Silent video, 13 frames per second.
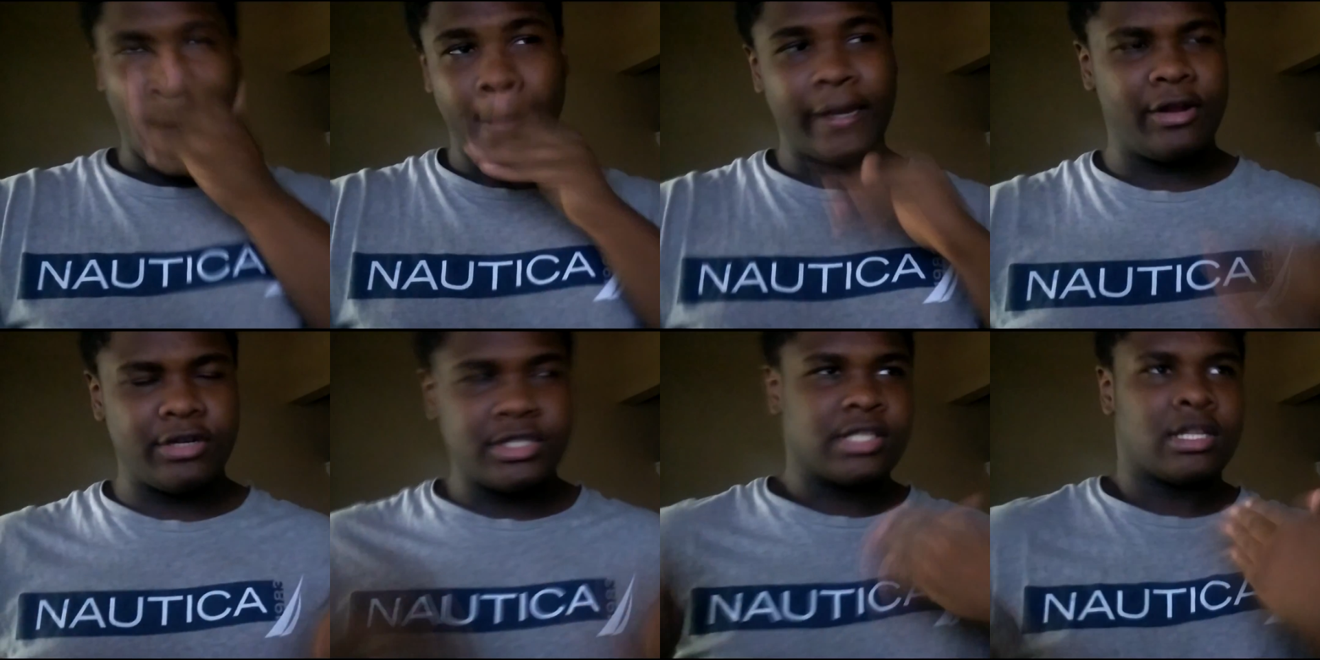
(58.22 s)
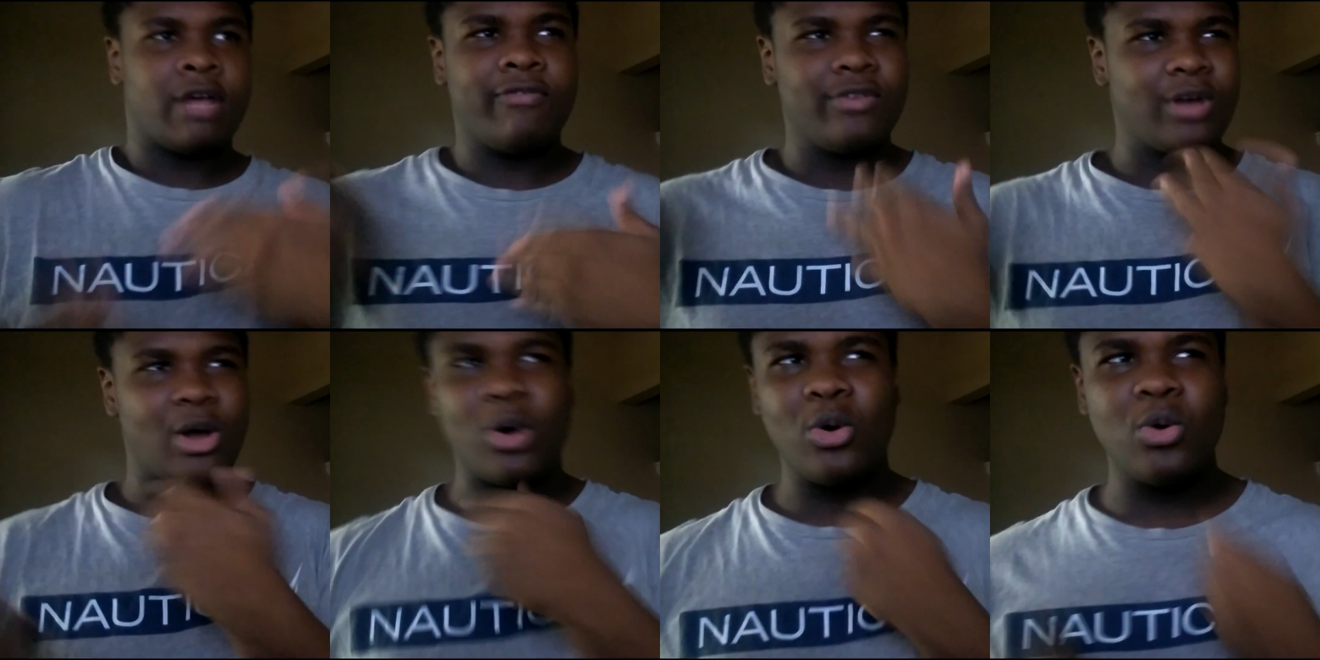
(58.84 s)
their stuff
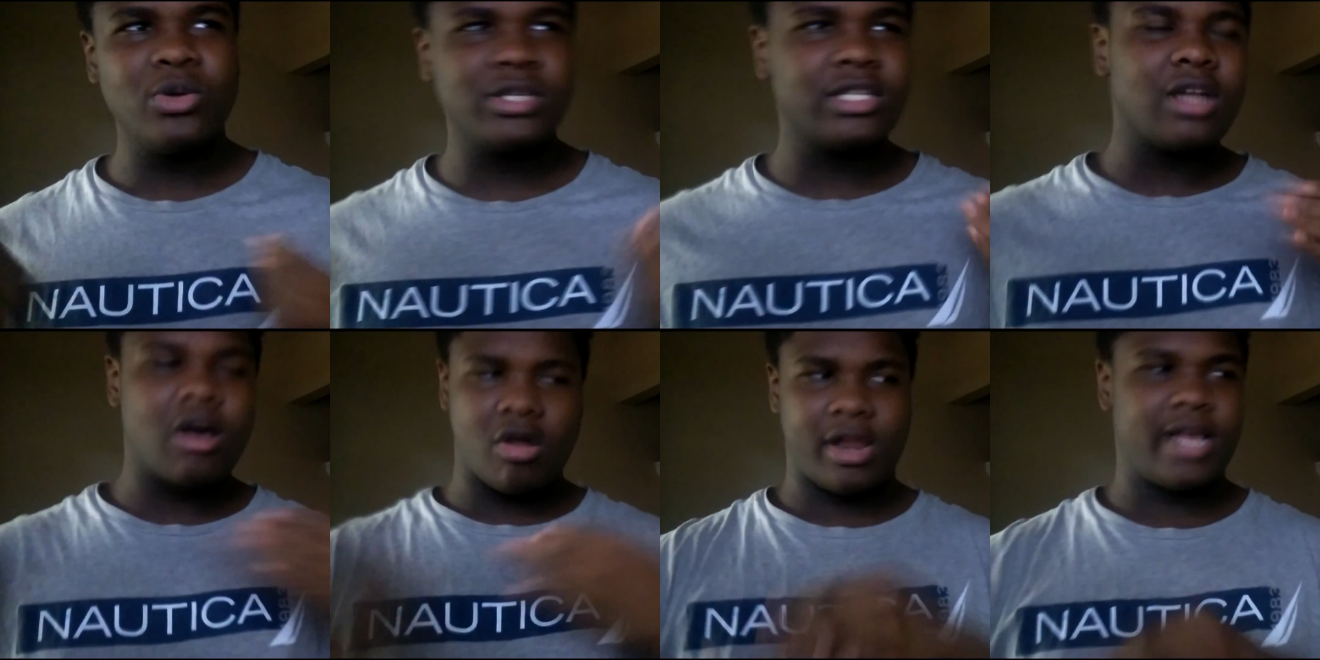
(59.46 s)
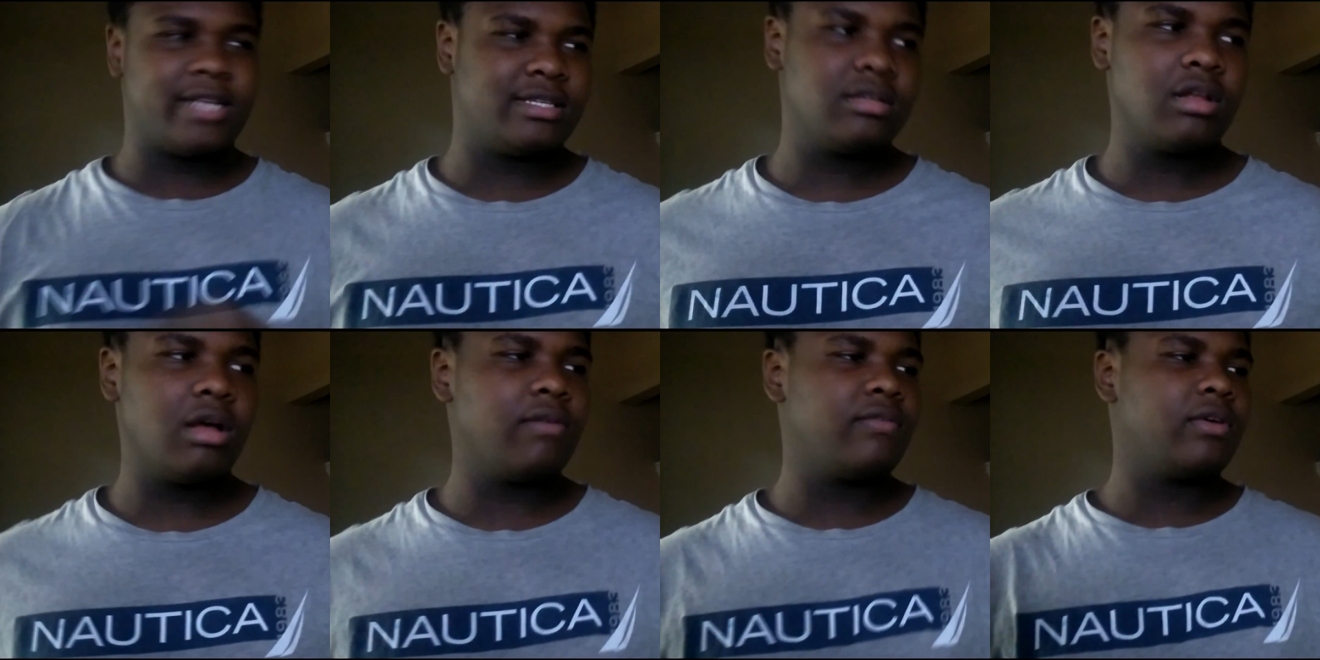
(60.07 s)
goes and all that
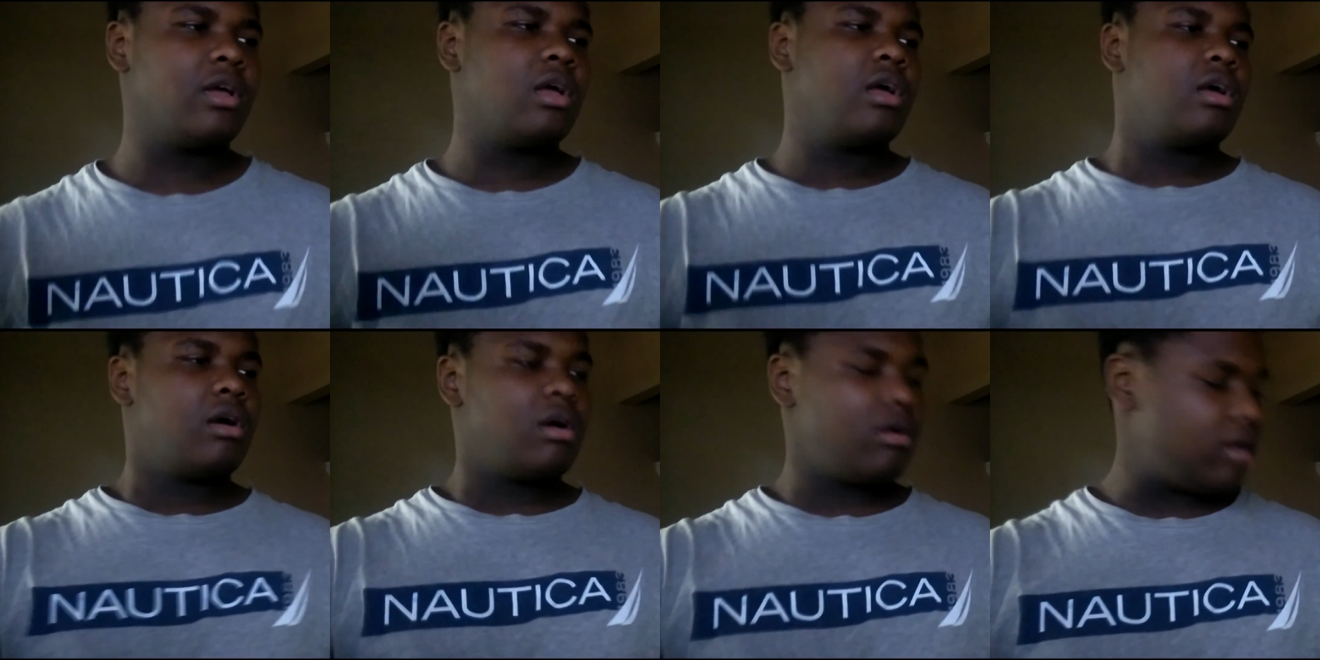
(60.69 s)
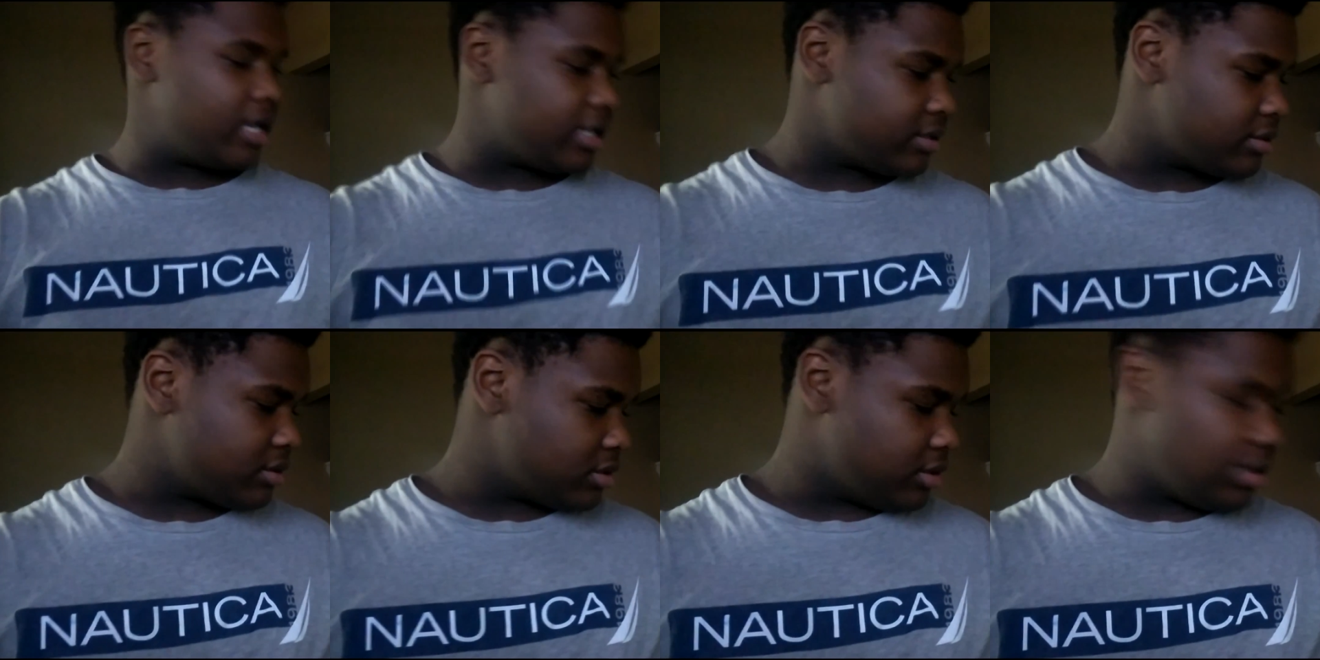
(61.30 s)
stuff. All right.
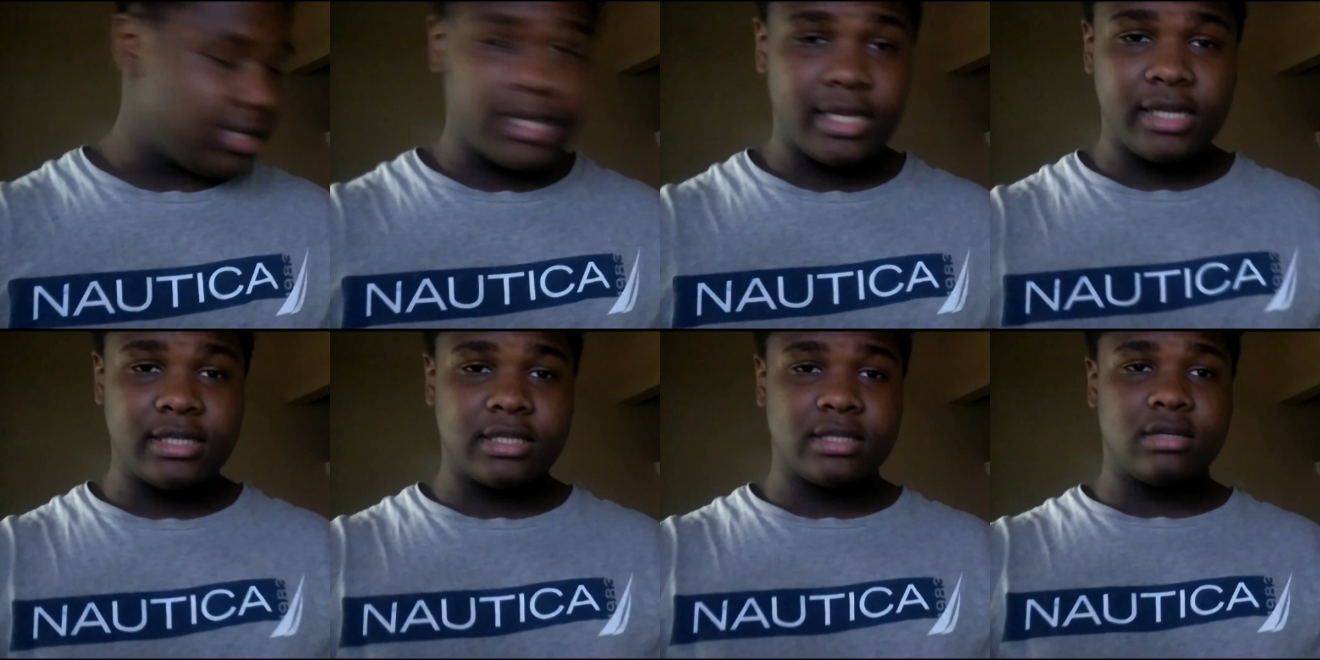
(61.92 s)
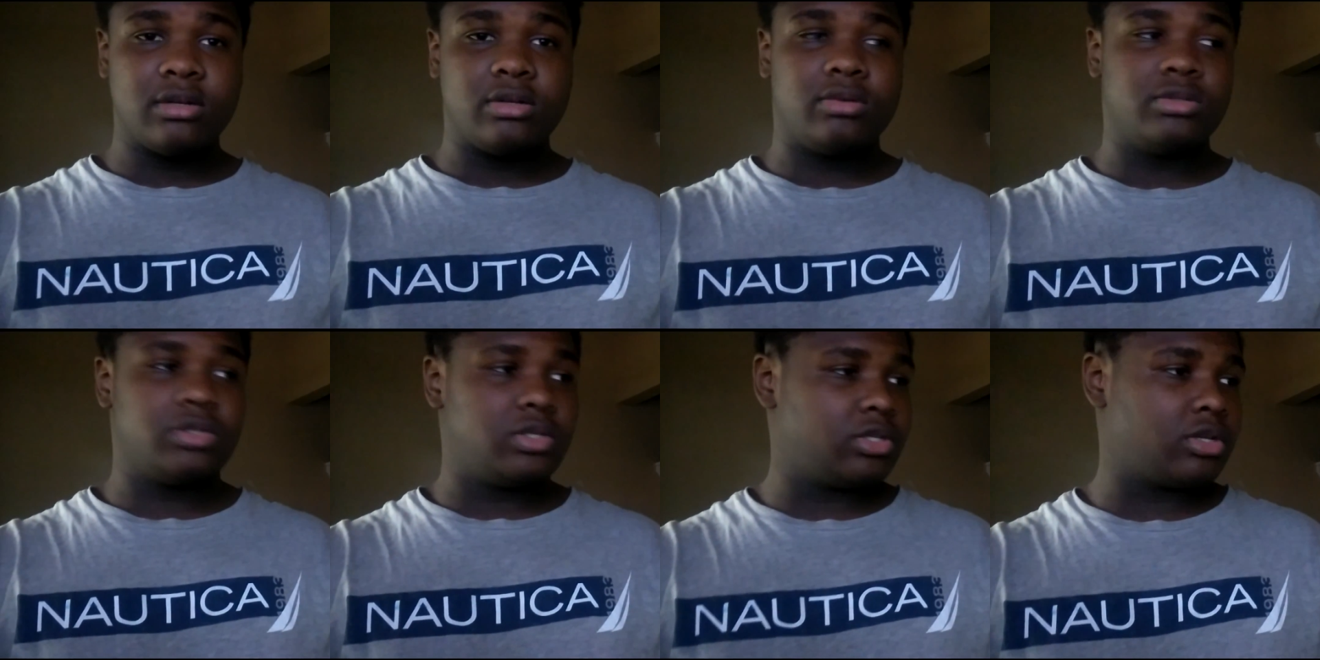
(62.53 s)
Link is in
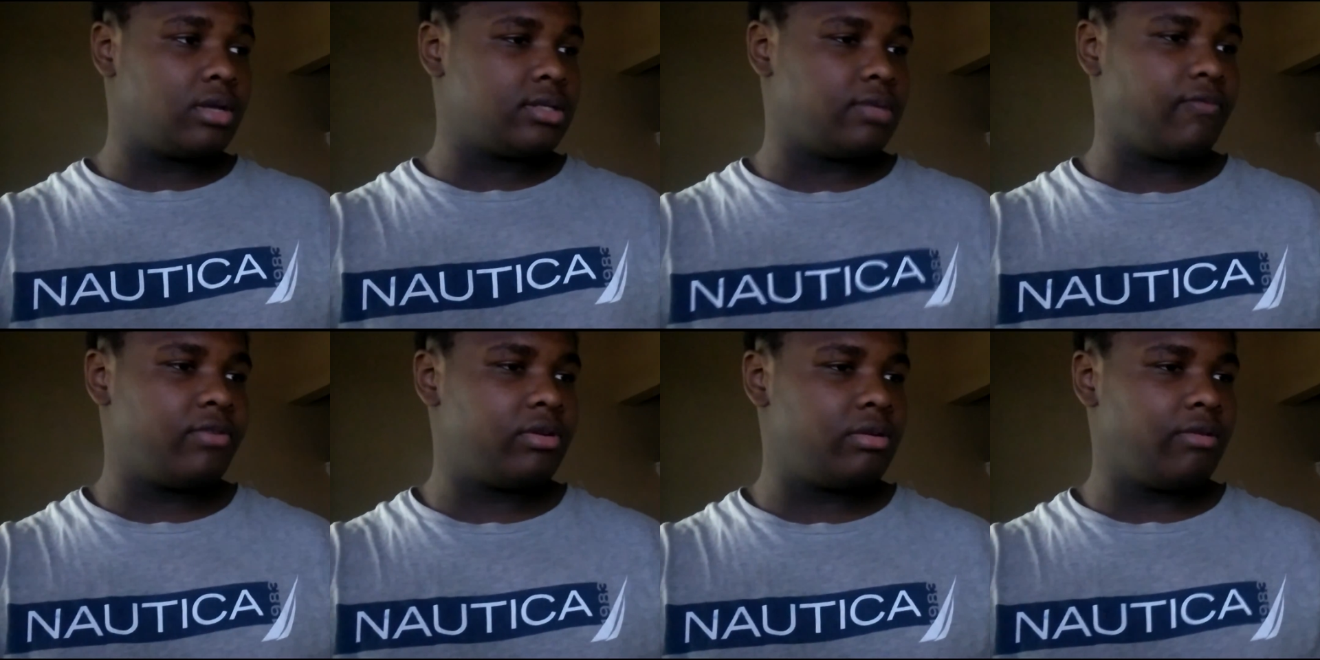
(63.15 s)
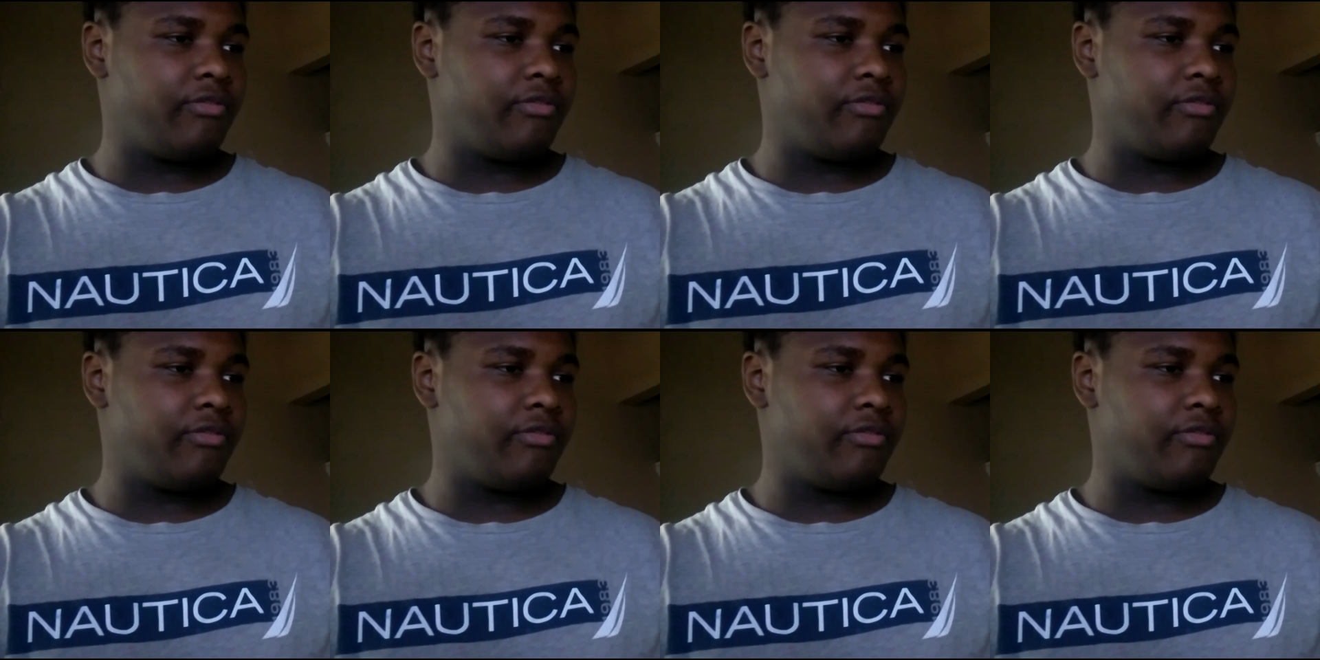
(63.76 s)
the description for the